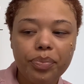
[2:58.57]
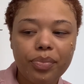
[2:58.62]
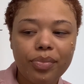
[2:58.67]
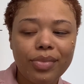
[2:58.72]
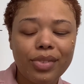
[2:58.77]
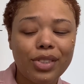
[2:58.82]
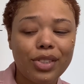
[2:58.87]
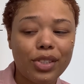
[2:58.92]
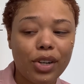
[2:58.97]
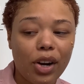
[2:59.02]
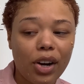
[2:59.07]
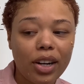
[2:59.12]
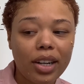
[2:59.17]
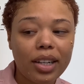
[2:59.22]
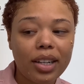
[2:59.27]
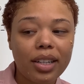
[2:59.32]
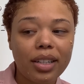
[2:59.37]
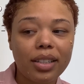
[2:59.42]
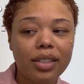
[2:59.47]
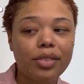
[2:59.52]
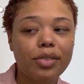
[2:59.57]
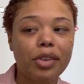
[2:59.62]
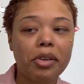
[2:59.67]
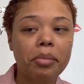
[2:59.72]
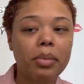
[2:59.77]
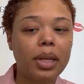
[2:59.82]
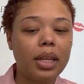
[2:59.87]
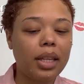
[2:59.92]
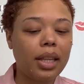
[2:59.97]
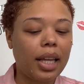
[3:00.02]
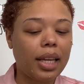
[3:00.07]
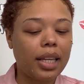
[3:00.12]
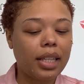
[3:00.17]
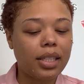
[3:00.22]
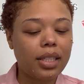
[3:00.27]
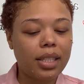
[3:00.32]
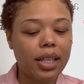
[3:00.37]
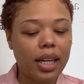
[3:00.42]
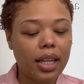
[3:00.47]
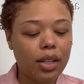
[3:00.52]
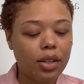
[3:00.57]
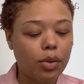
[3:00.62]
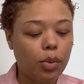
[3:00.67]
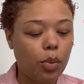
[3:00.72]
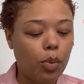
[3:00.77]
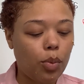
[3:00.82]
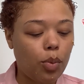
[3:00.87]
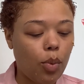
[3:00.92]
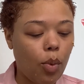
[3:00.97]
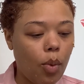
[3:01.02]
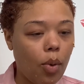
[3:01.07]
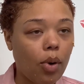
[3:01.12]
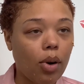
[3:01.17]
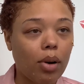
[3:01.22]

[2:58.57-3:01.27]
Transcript: dark for me. Like, it's like warm,